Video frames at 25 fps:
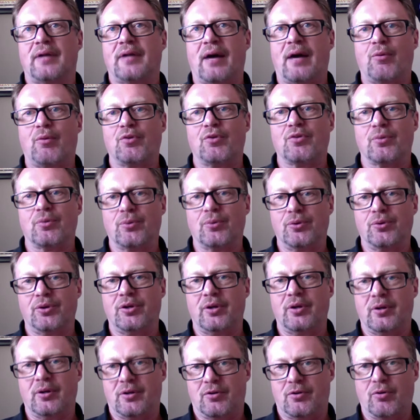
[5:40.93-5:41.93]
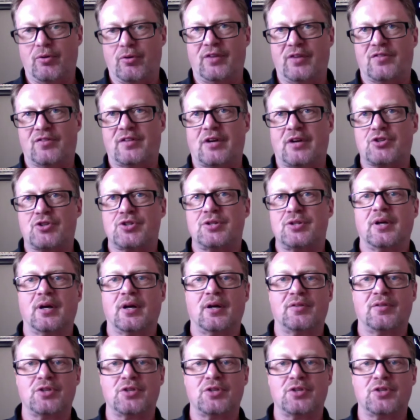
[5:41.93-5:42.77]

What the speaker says: That was a really great session.